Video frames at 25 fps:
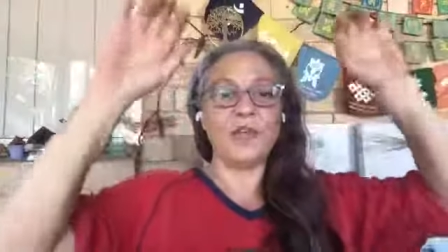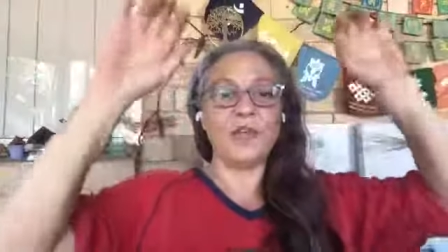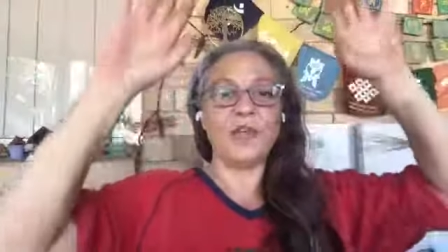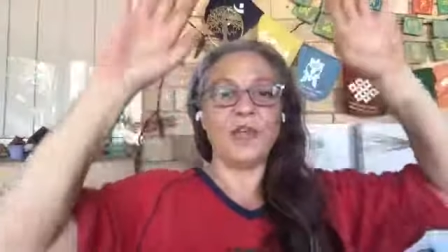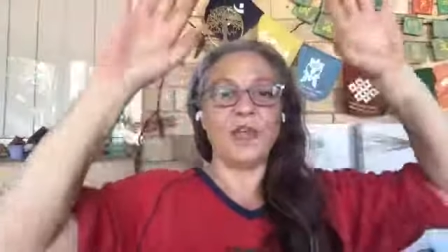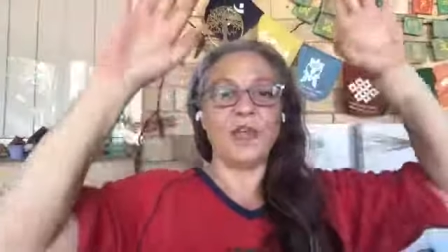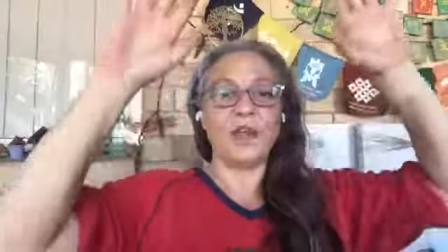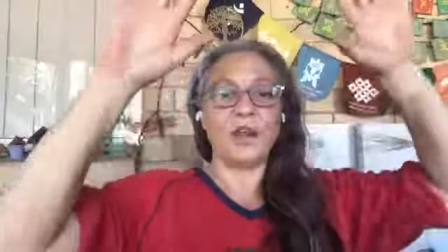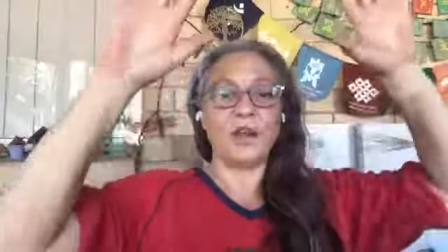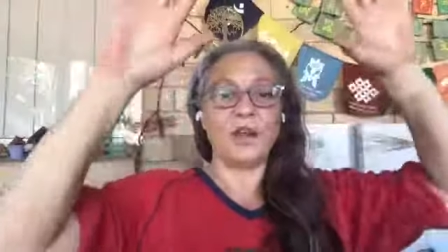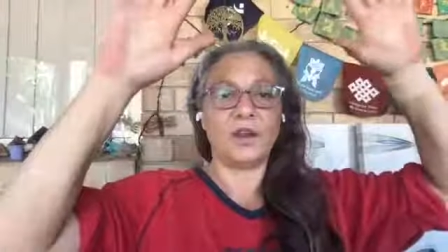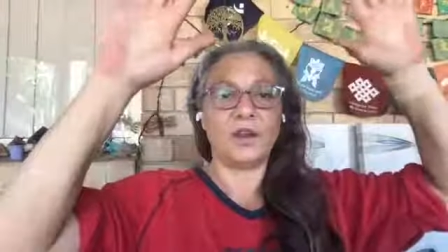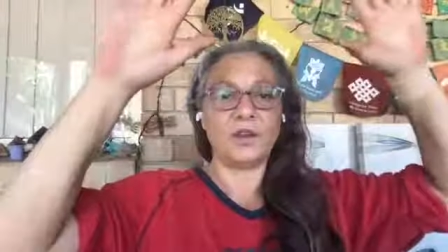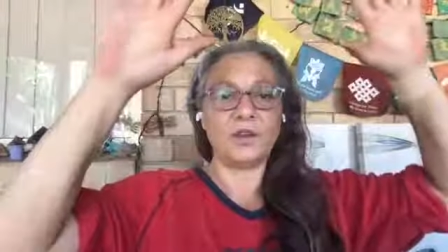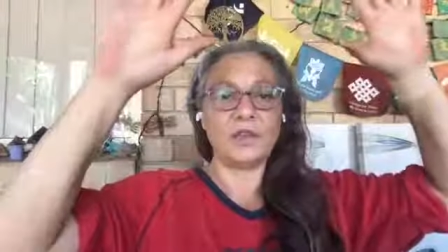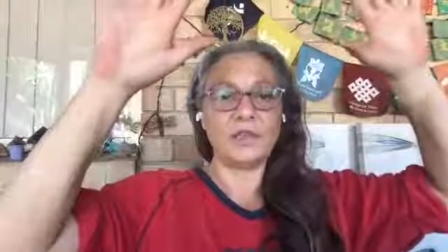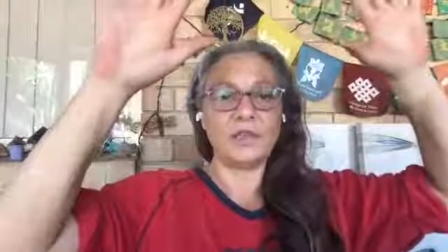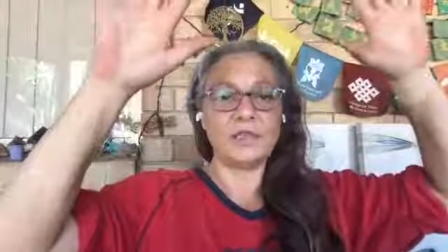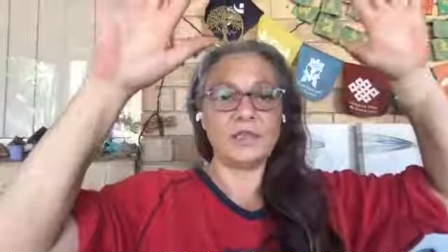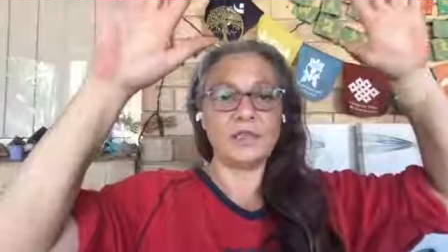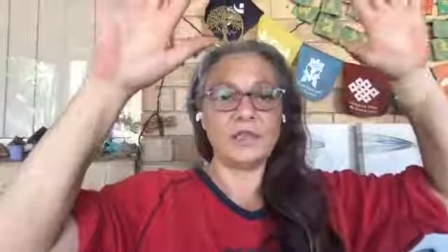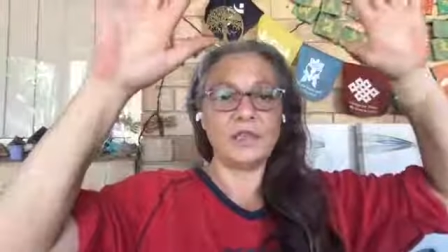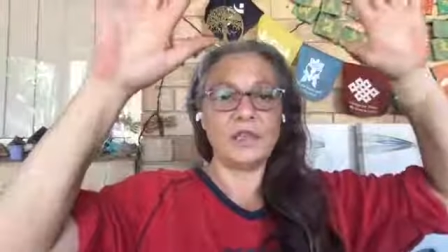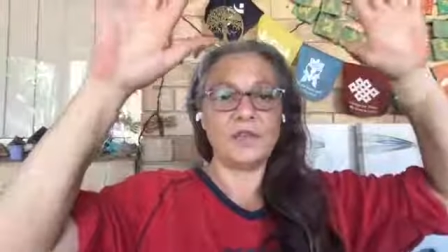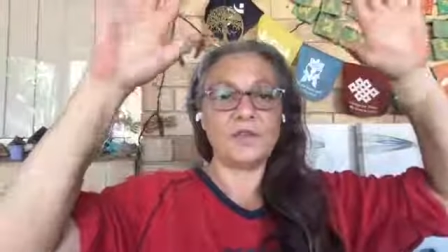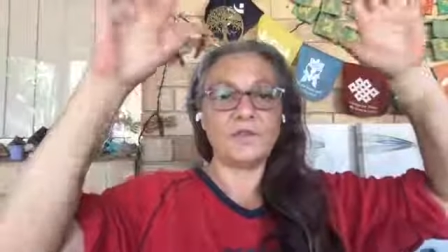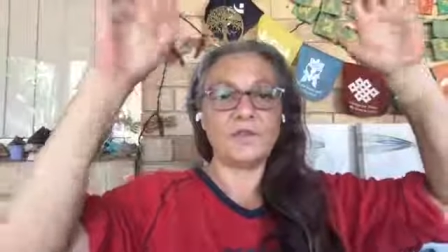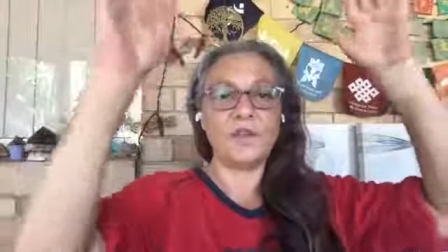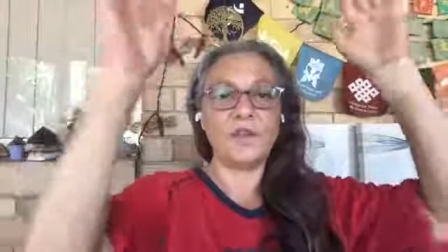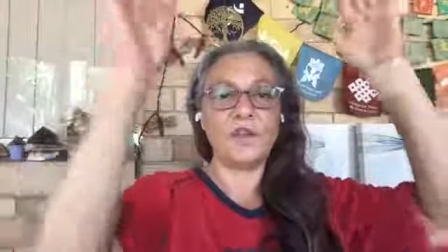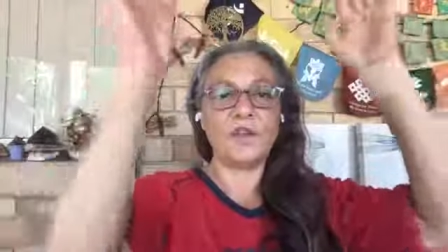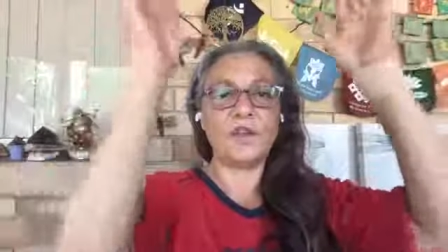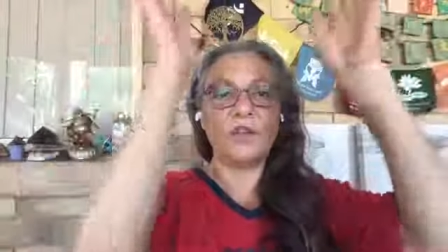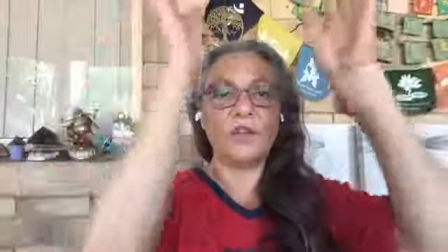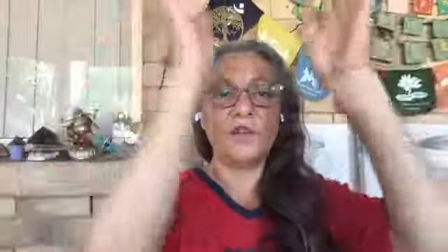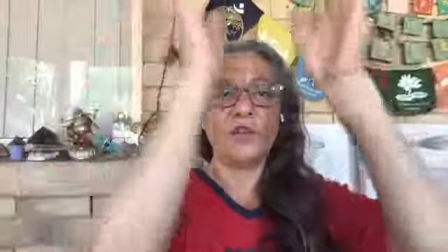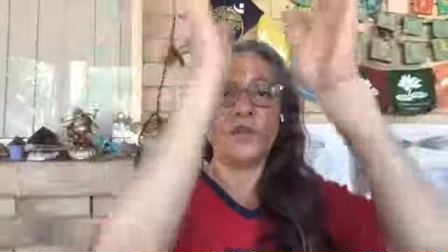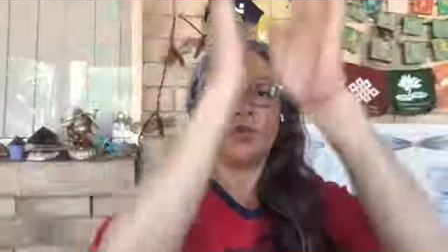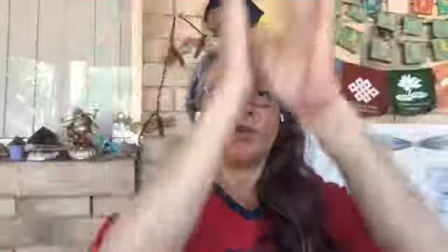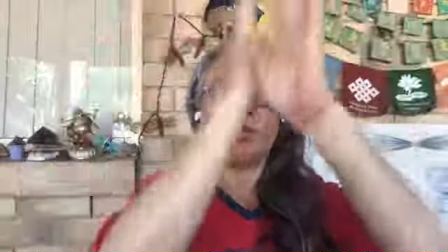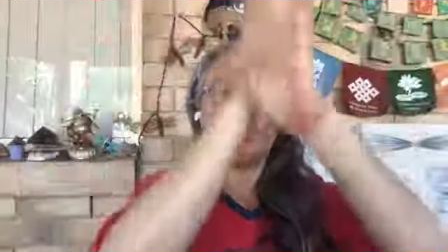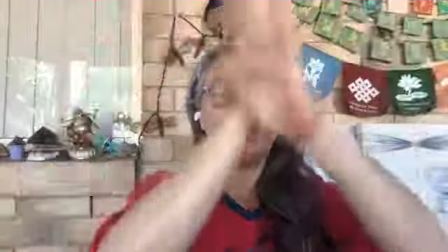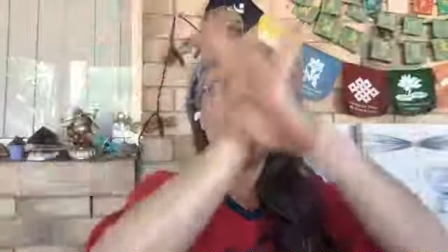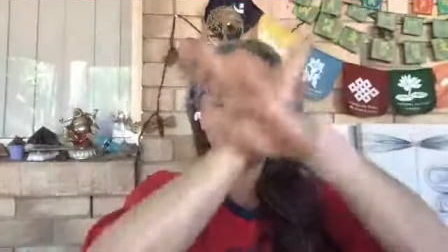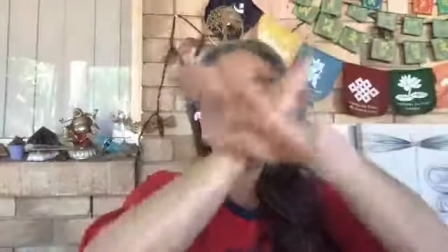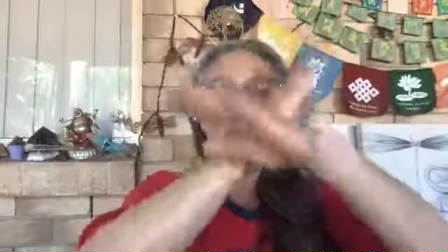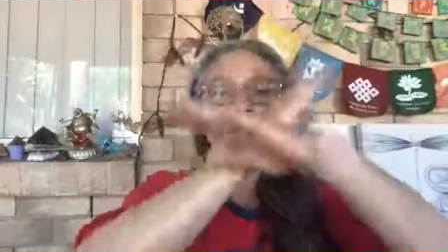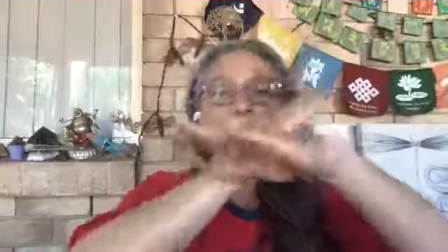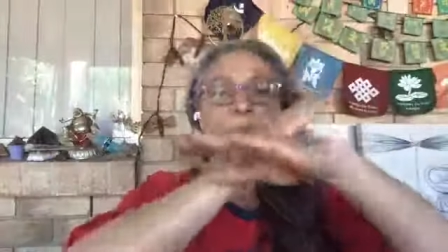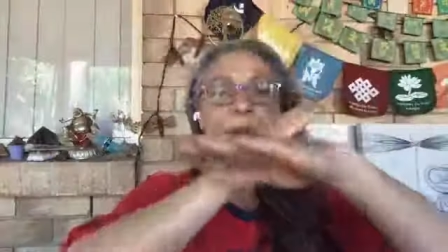and honesty for you
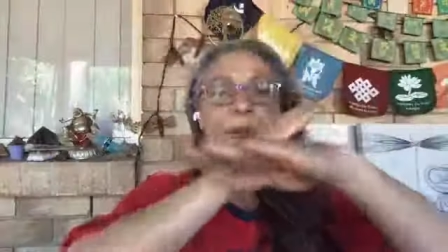to come